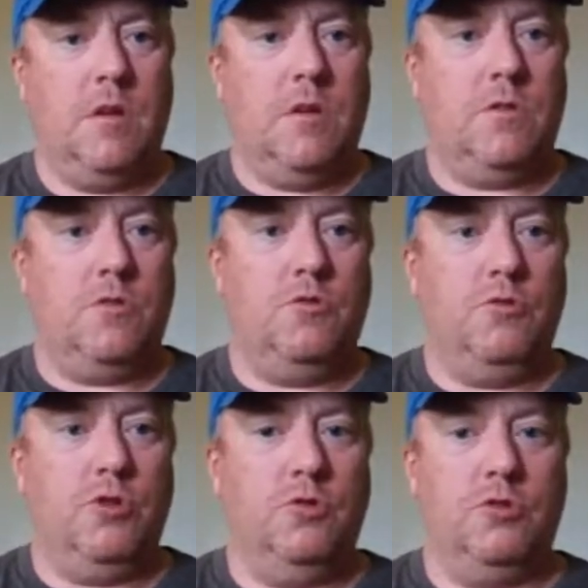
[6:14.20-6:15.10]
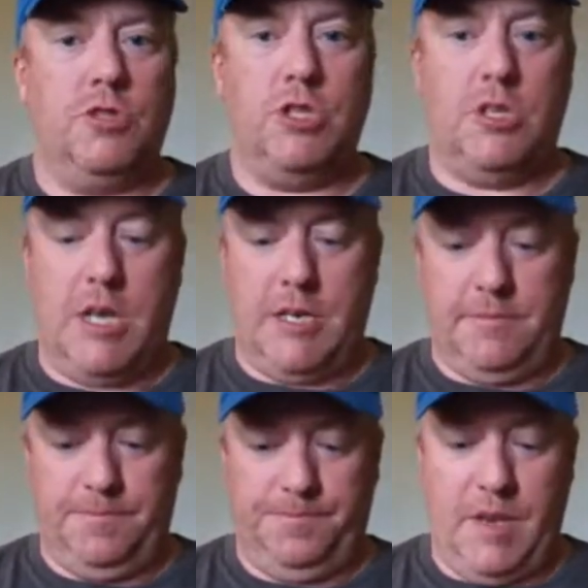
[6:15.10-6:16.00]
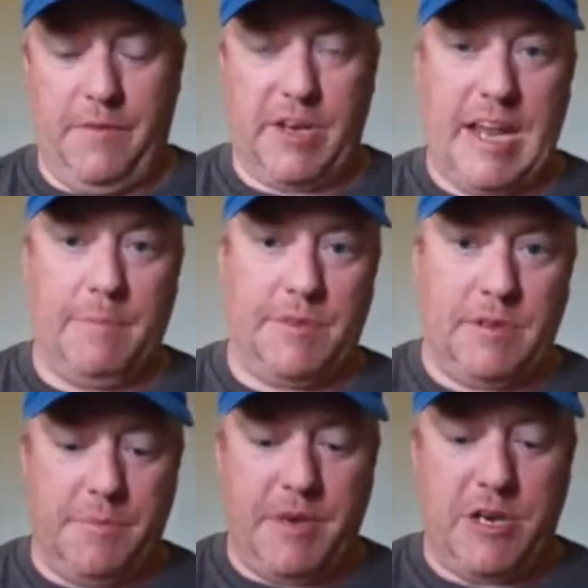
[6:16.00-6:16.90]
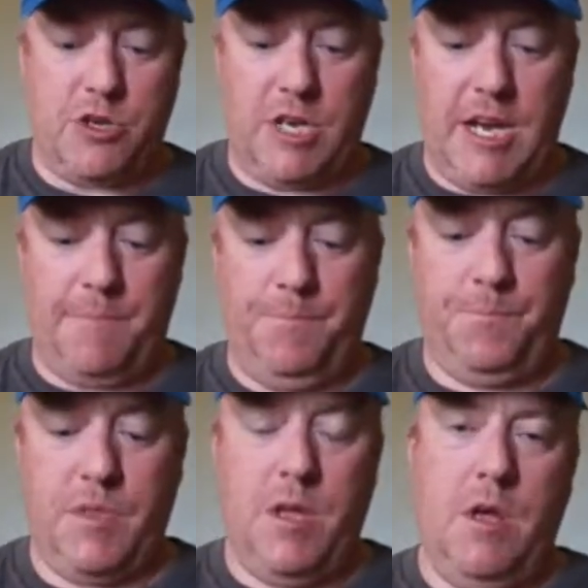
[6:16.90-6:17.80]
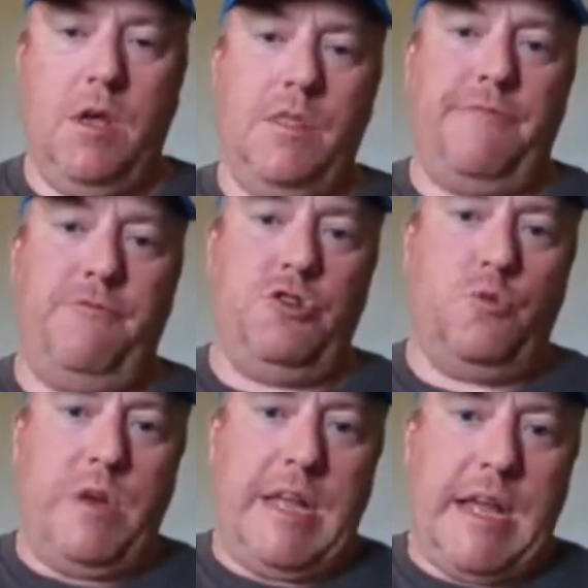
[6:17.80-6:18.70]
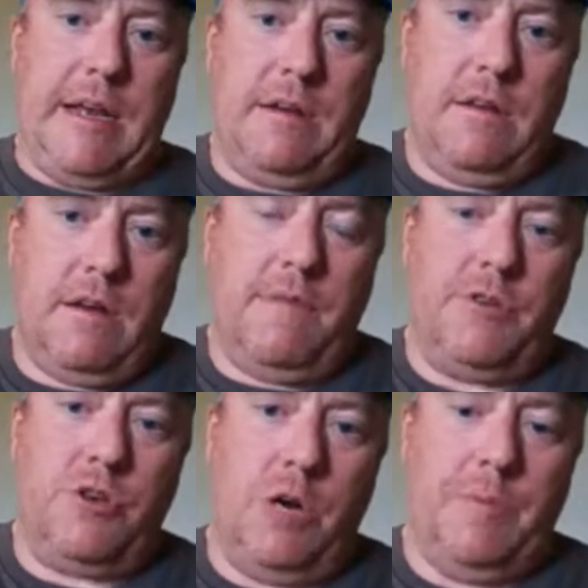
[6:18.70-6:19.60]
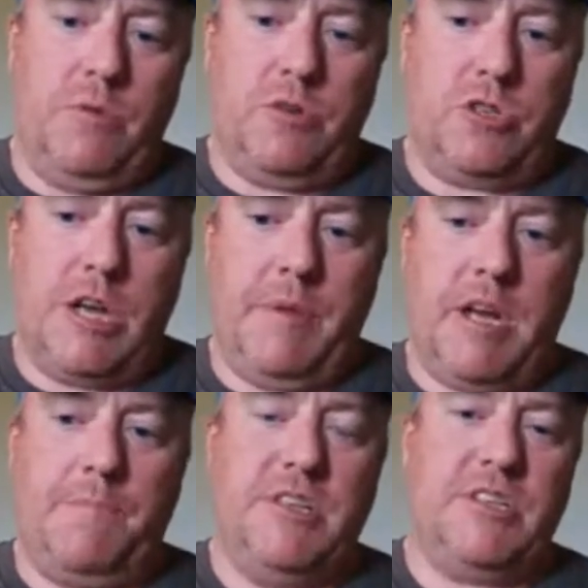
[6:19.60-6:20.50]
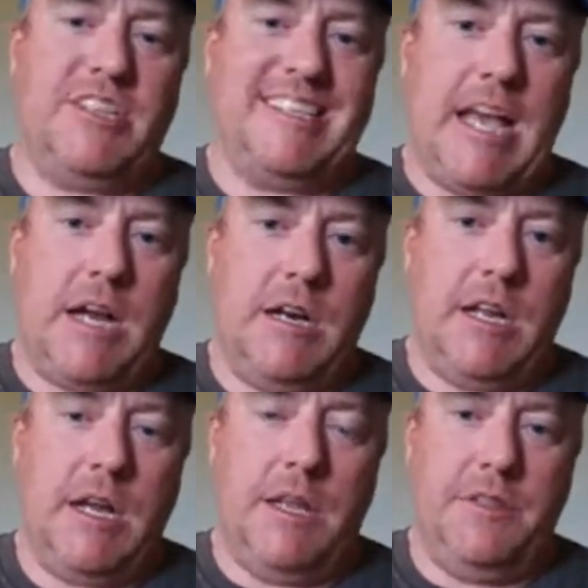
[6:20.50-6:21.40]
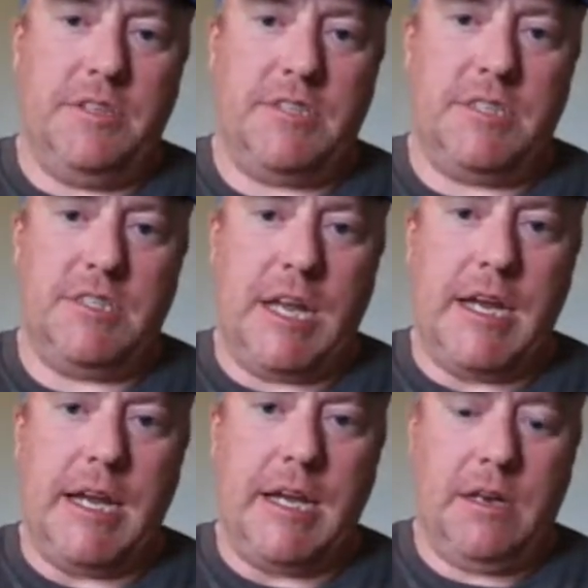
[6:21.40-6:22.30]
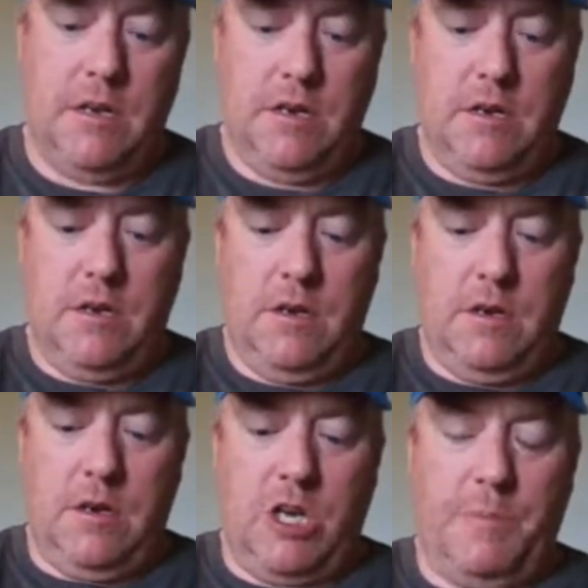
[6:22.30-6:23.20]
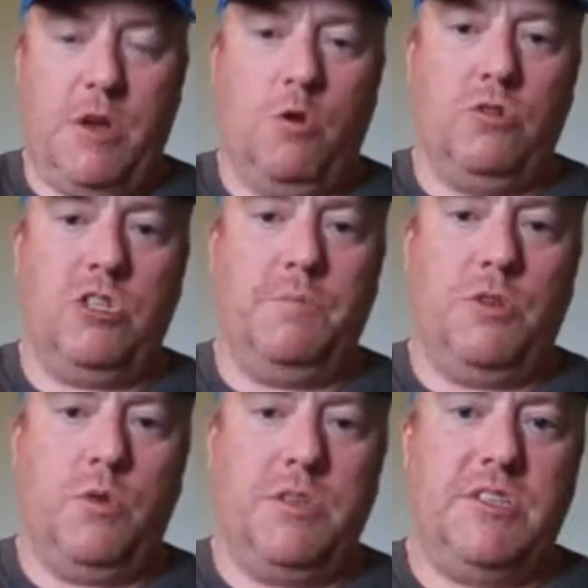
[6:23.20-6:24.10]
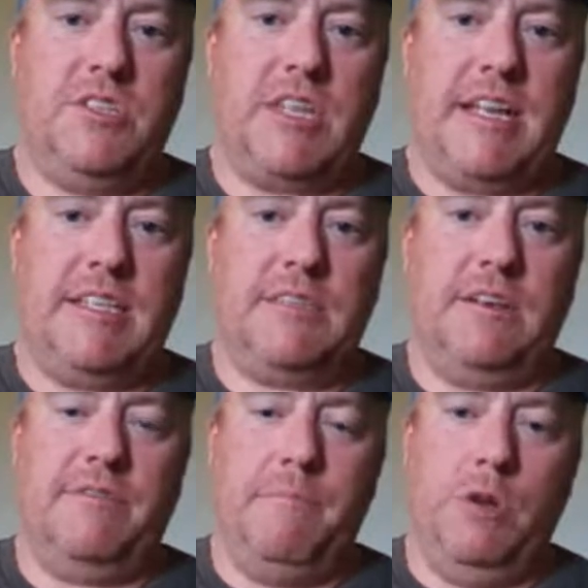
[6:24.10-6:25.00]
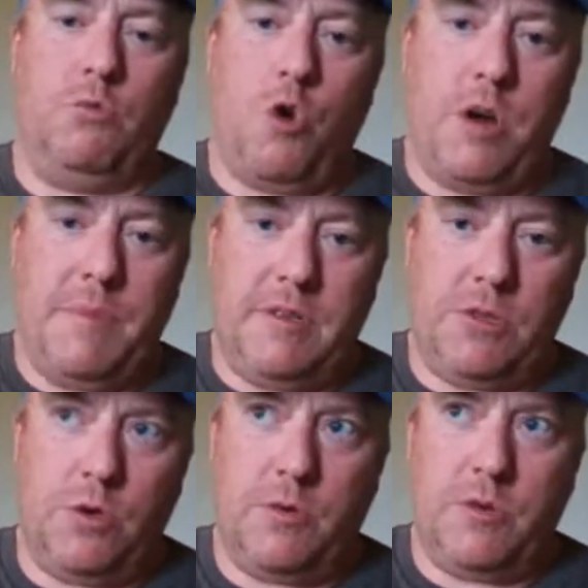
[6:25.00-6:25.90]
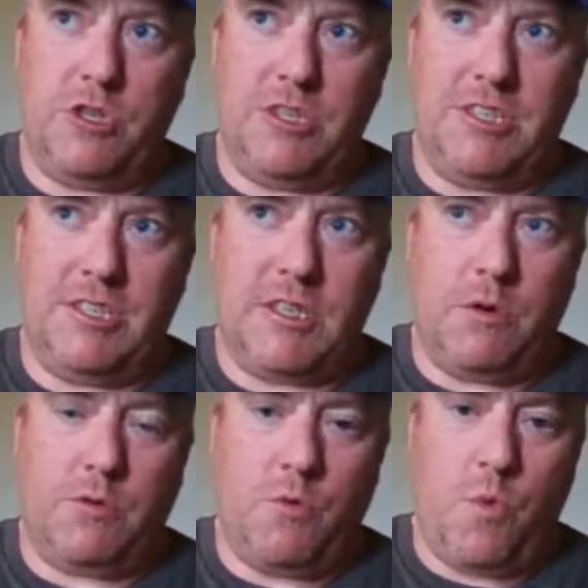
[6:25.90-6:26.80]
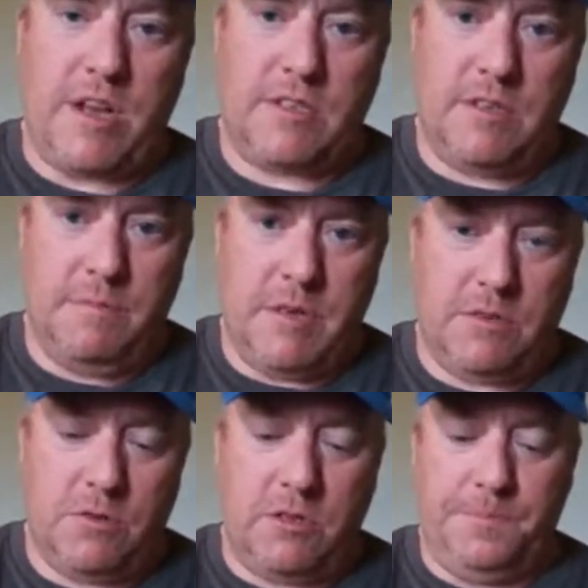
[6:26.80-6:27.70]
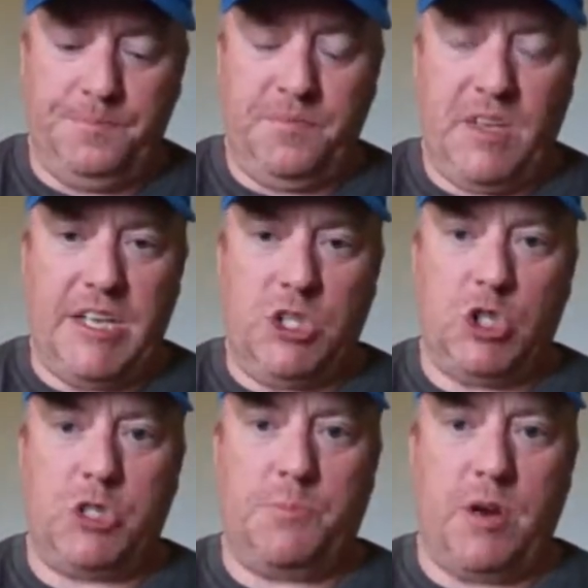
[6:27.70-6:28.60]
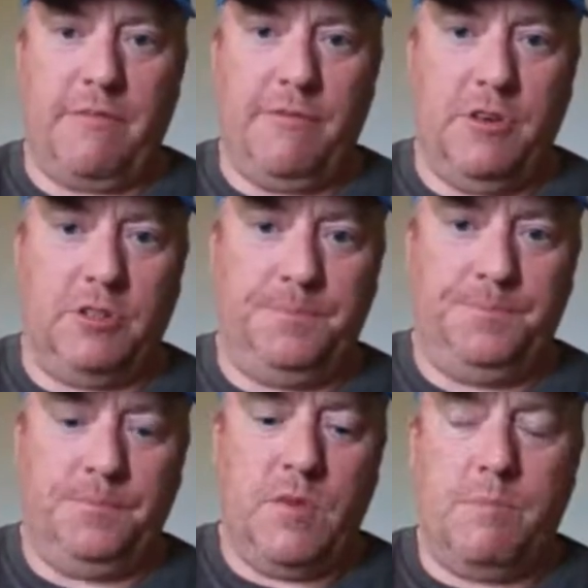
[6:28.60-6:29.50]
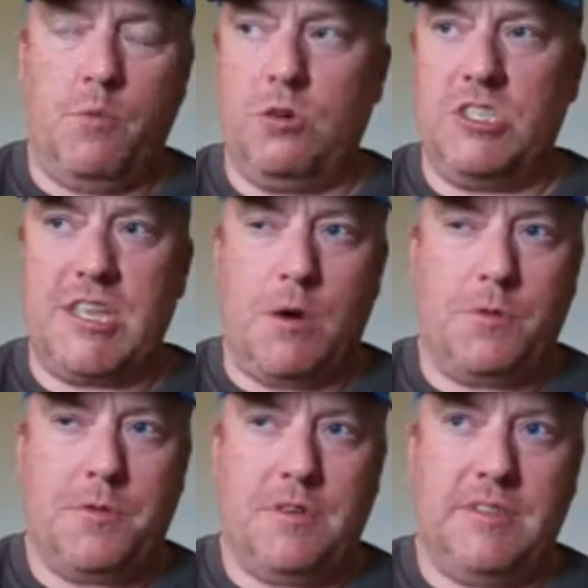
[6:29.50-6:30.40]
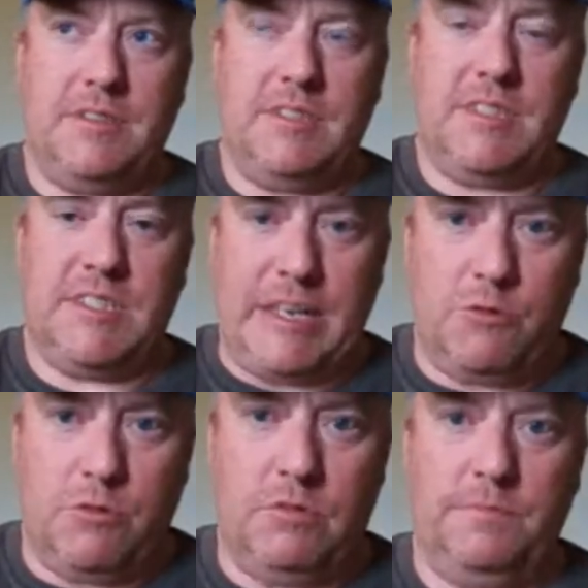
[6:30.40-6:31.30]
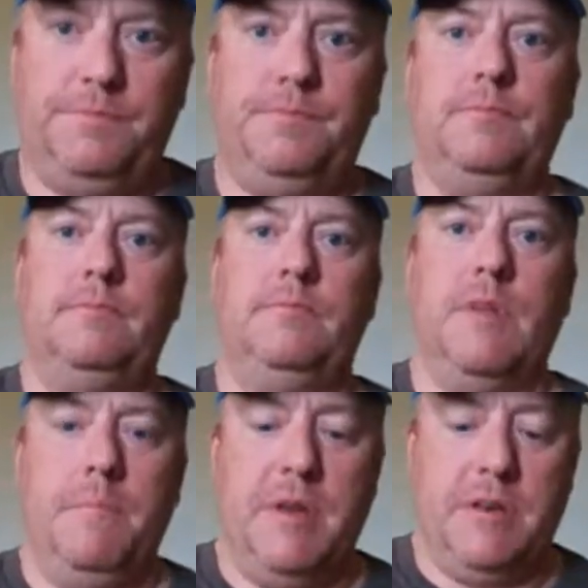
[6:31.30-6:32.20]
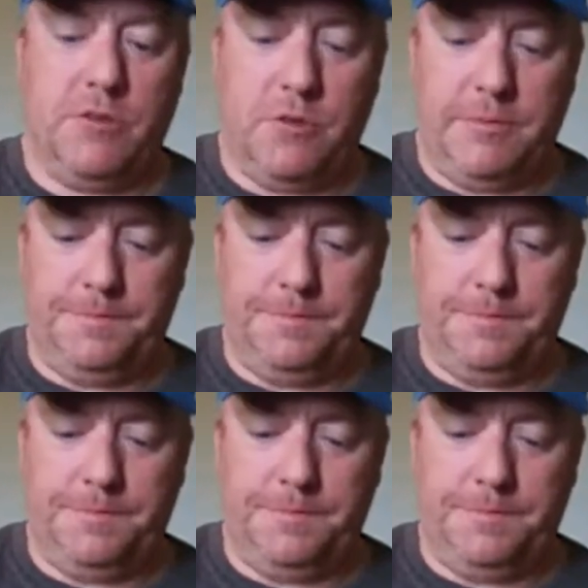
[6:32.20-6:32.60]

So you lose, you're done. Every game's an elimination game. The first weekend of the tournament, which is coming up this Saturday and this Sunday, are going to be hosted between the sites of Milroy, Minnesota, which is southwest Minnesota, and Springfield, more south central Minnesota.